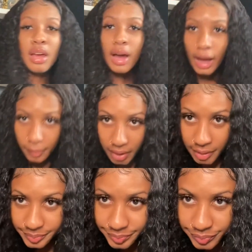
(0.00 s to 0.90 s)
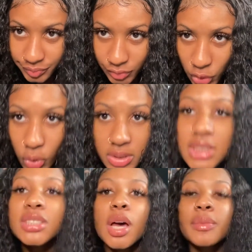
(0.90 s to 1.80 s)
I mean, you're gonna see
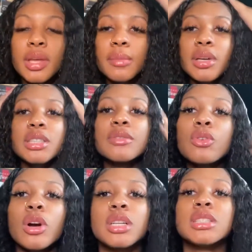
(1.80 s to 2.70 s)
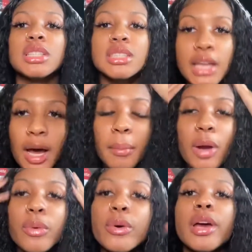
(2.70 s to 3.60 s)
something because of course it's not my
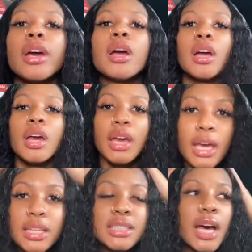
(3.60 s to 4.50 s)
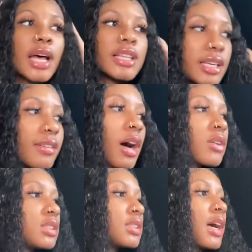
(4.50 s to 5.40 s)
real hair. It's not leave out,
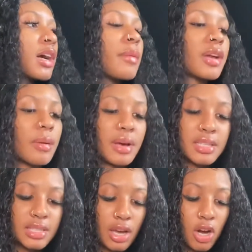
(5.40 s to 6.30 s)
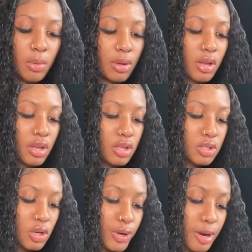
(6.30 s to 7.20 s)
it's not coming out my scalp.
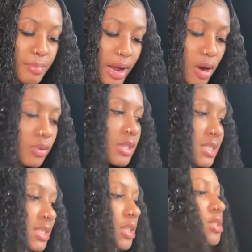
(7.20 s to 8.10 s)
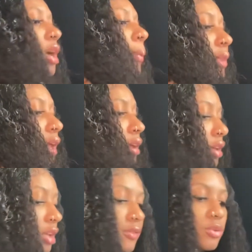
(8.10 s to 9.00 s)
So you're bound to see something
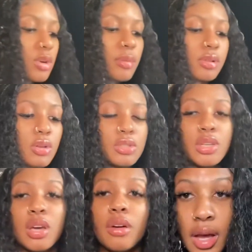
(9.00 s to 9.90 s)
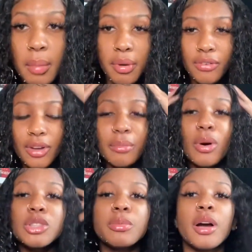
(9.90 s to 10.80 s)
if you come close enough. But for the
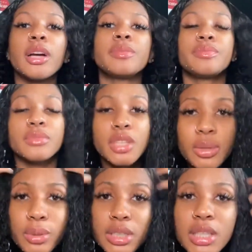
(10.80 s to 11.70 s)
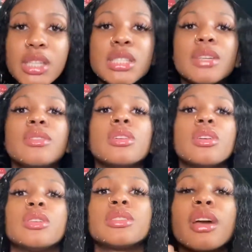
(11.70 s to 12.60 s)
most part, it really is giving the
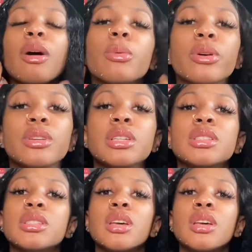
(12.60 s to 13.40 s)
girl scalp realness.